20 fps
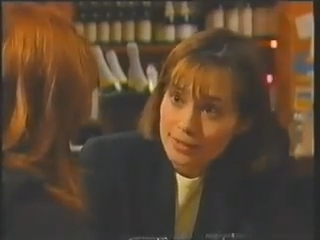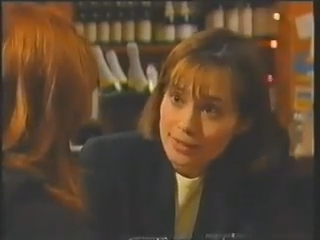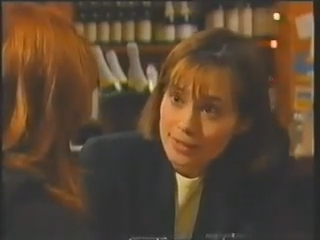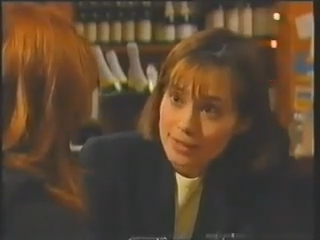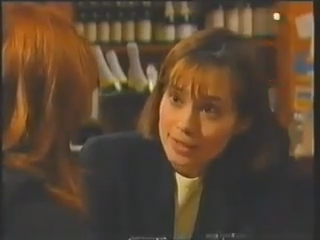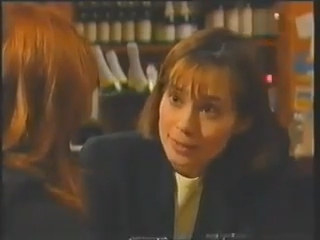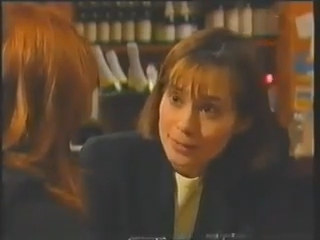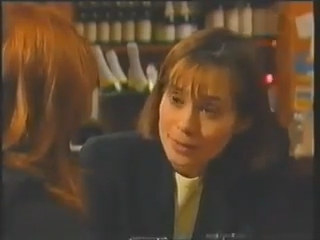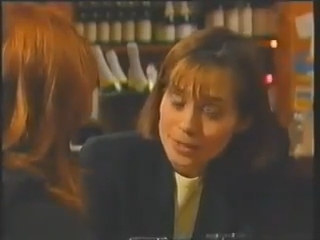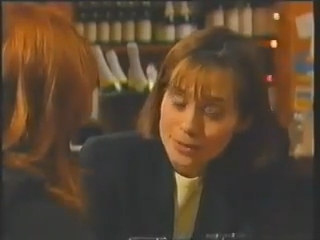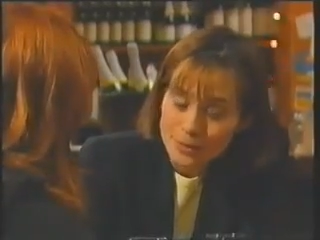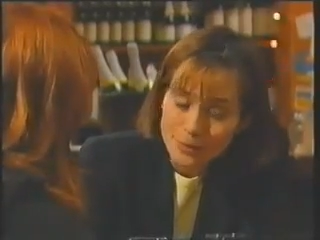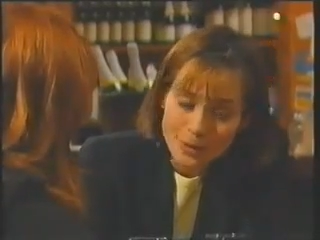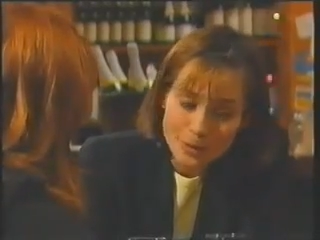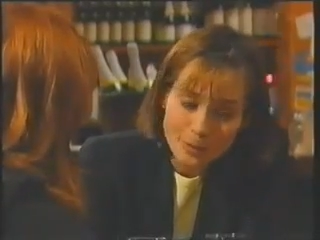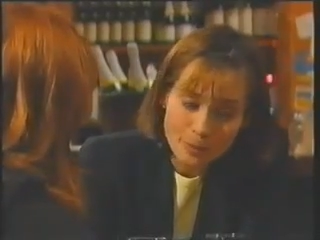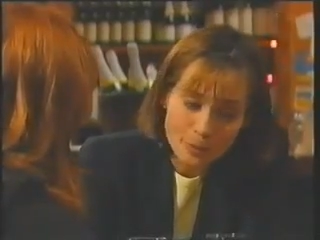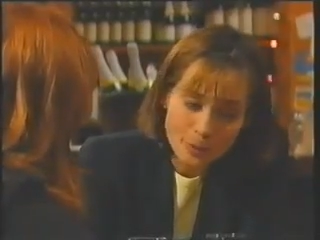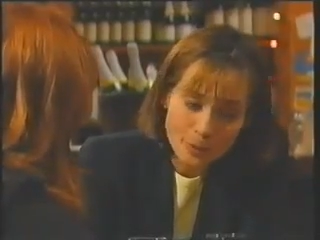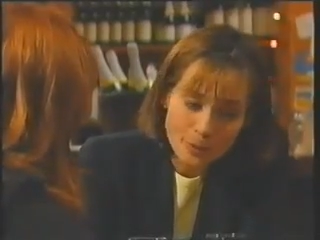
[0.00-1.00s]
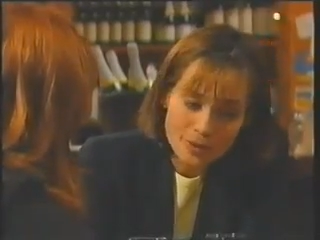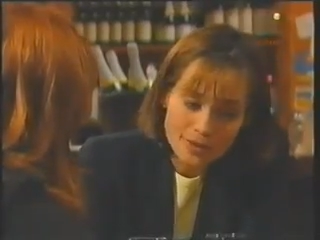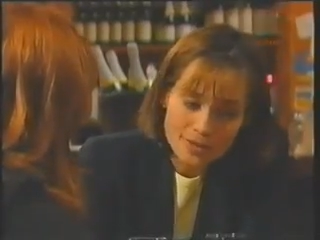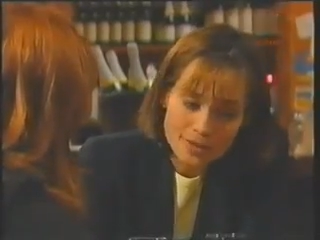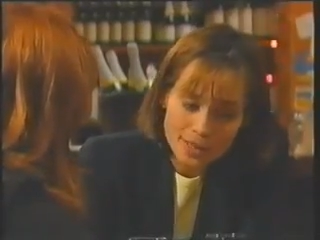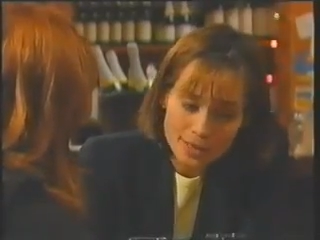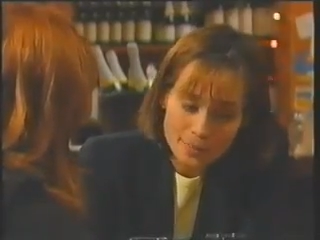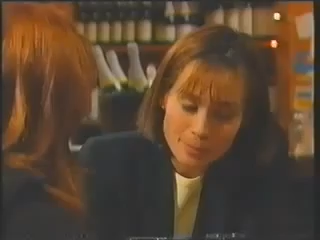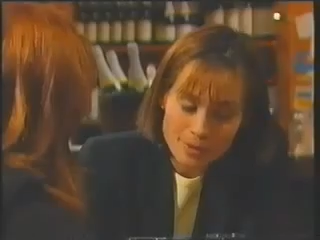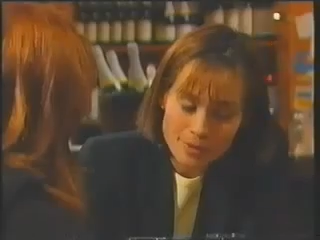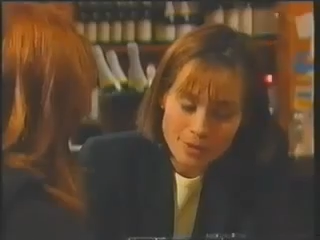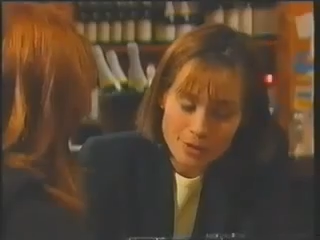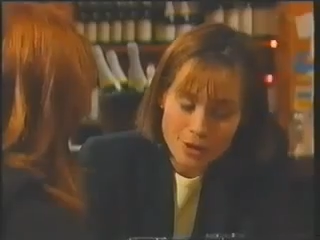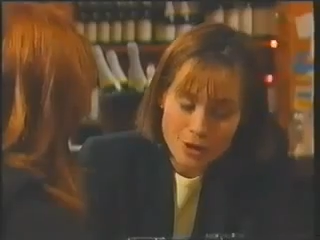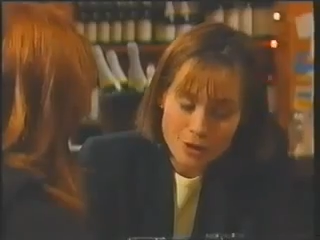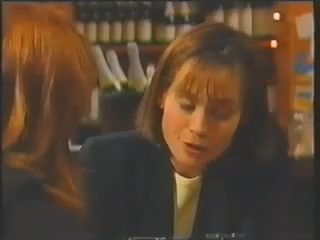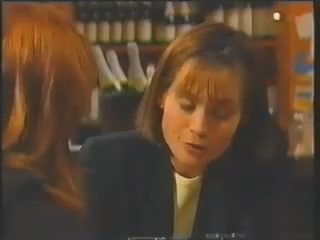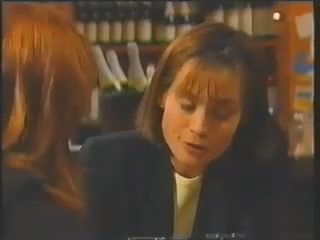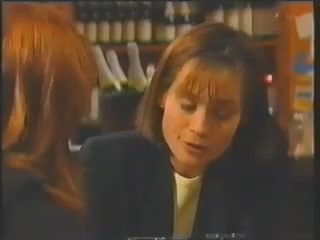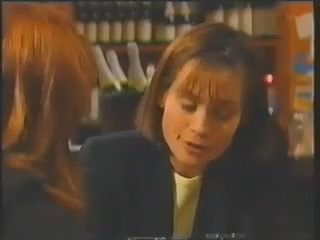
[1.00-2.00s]
But it means that we can both escape the
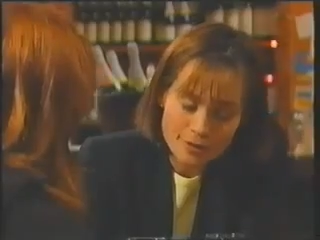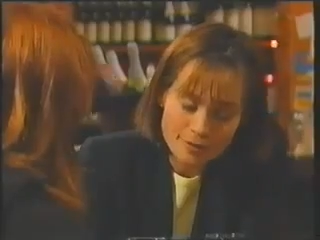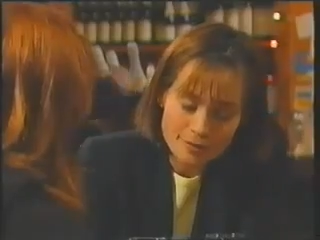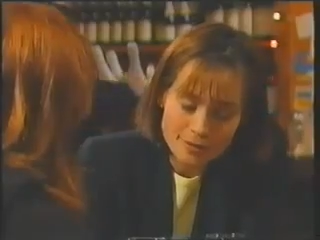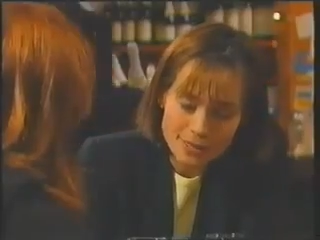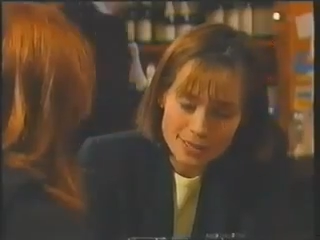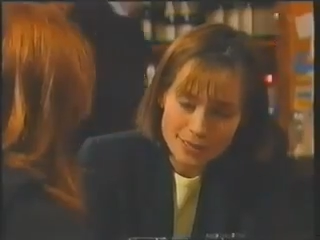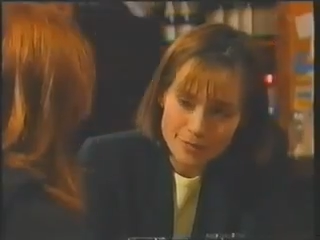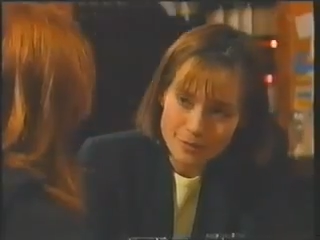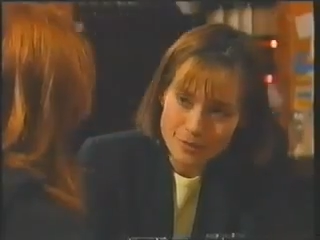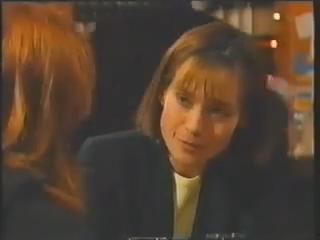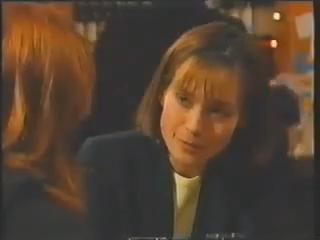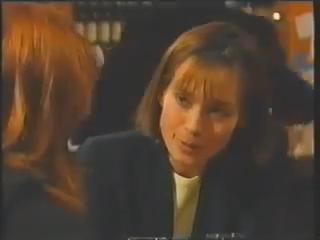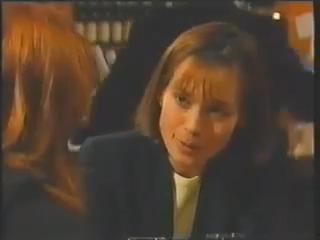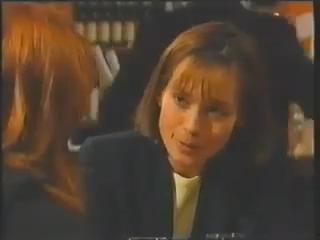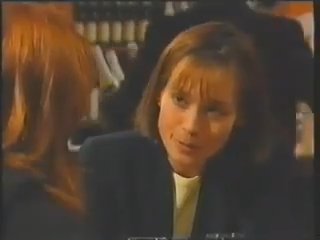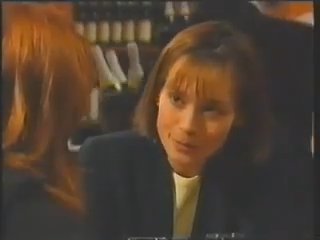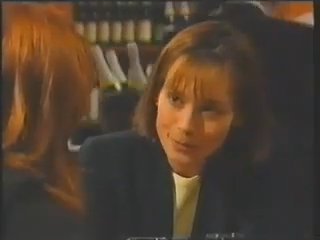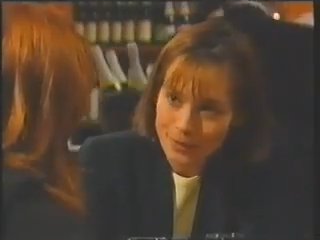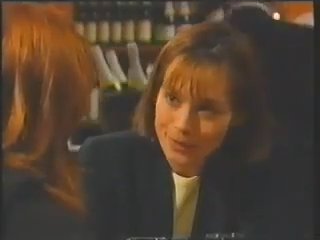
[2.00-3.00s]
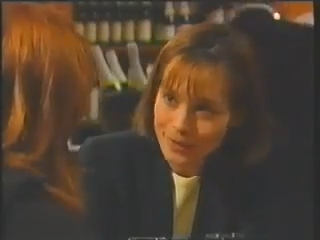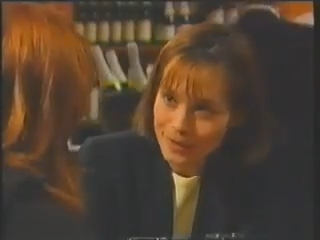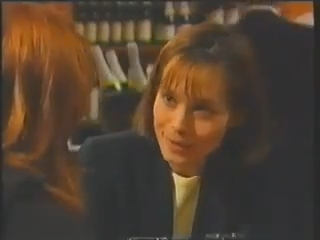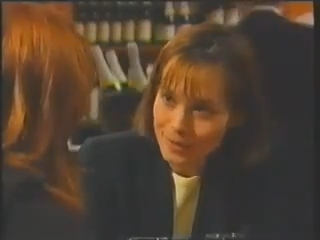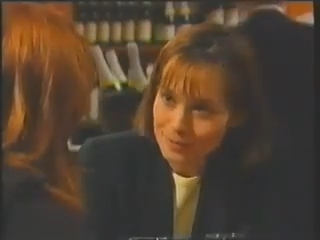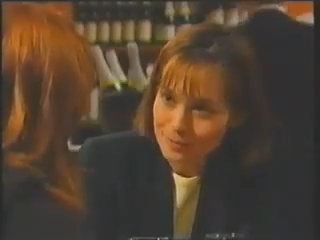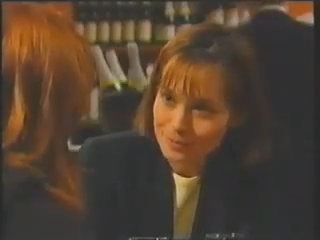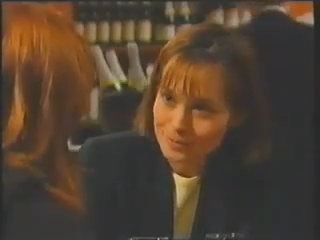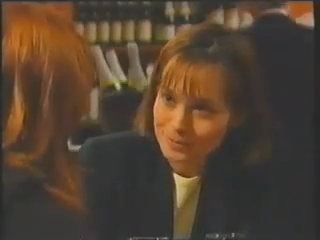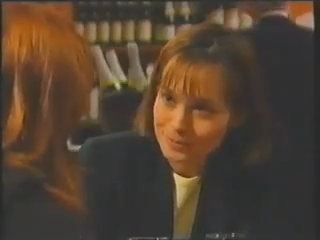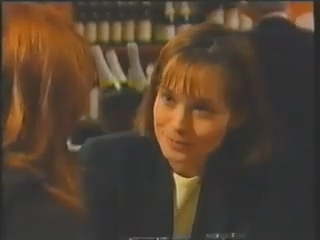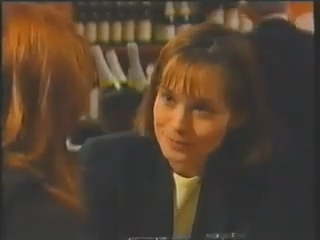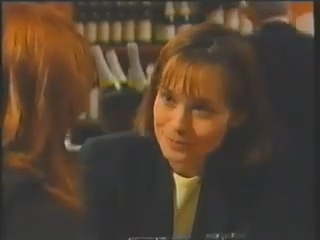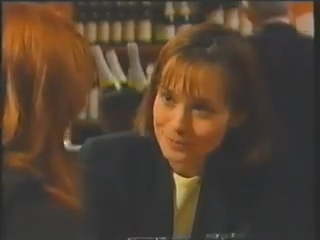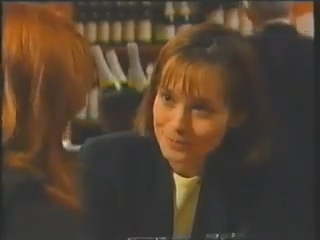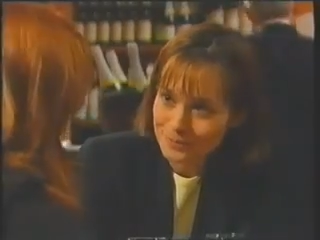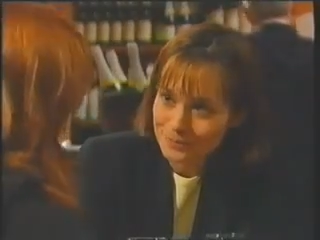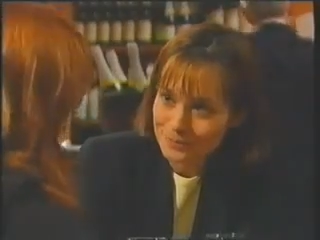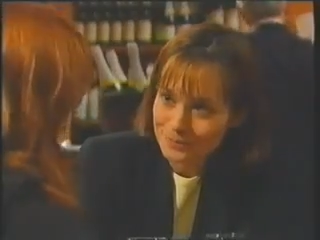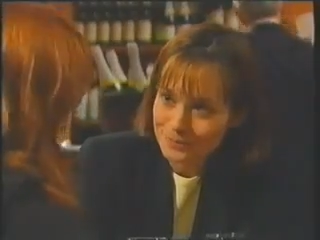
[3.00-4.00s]
horrors of life with my brother.
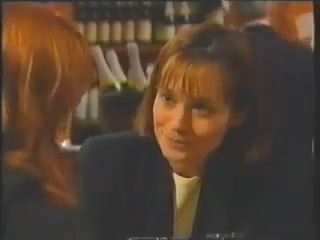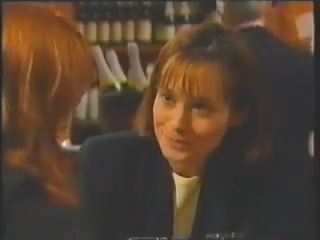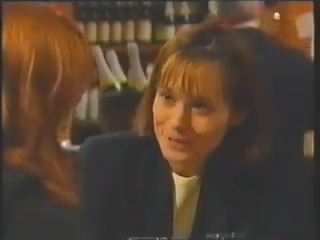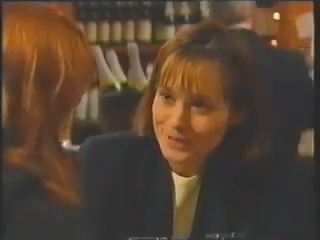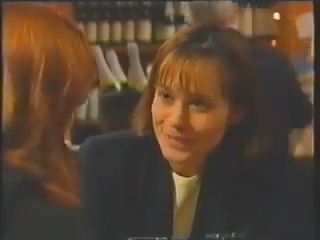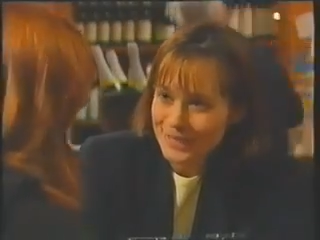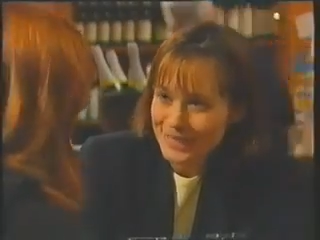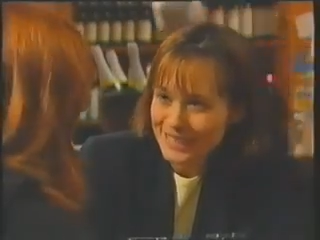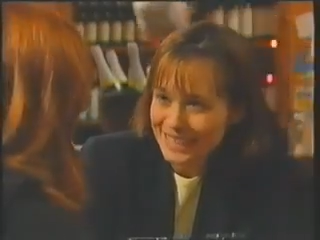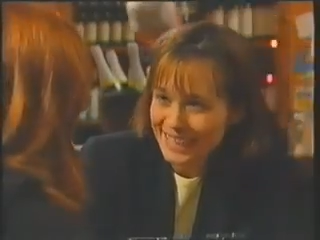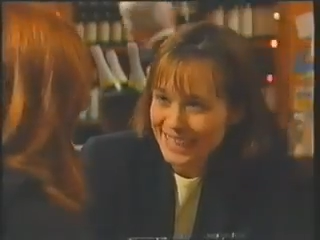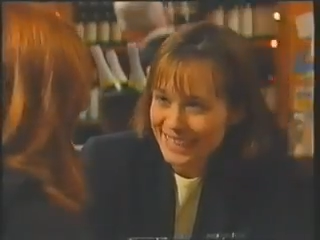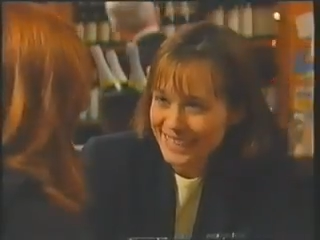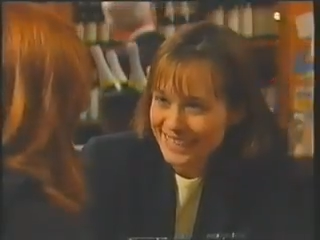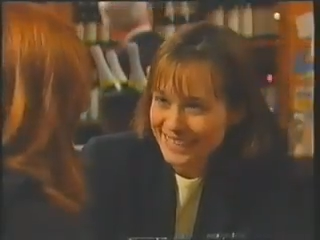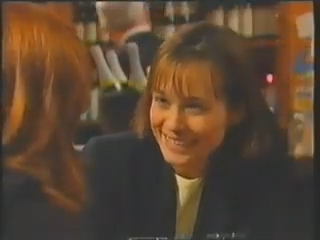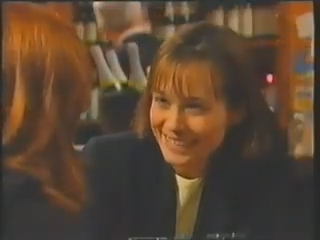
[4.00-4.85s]
What do you say?